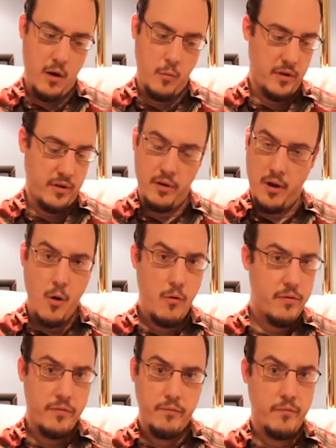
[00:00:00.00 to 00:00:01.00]
with no
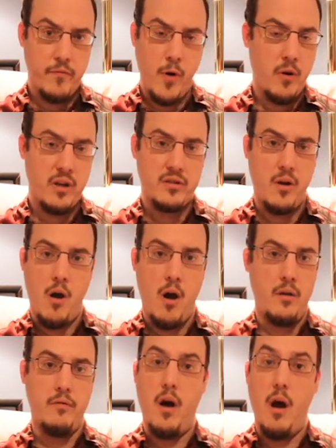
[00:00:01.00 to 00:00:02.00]
focus
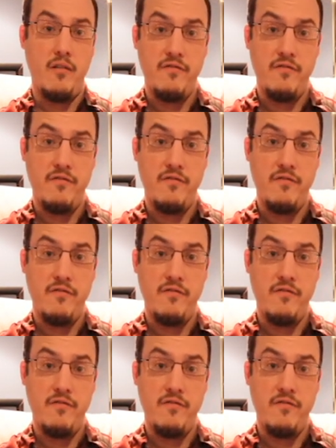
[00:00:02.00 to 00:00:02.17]
on